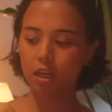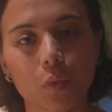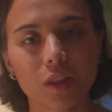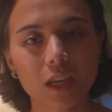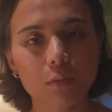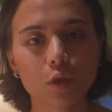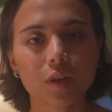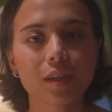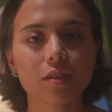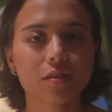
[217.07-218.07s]
One thing I'm
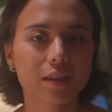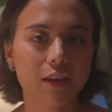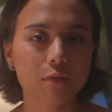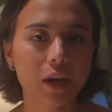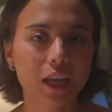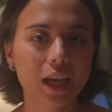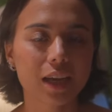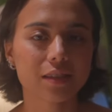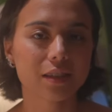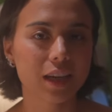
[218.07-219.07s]
doing to save money
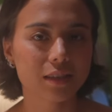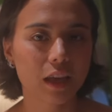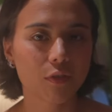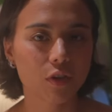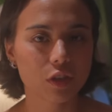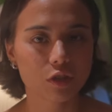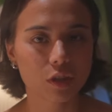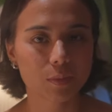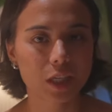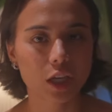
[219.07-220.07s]
and stay safe on this
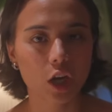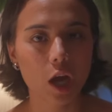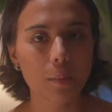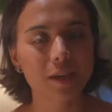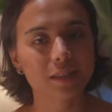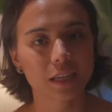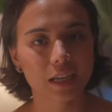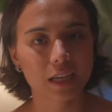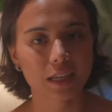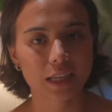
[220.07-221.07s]
trip to Europe is
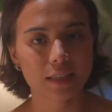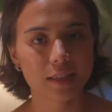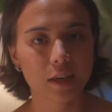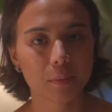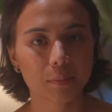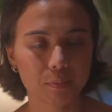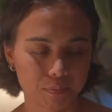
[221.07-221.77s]
getting an eSIM.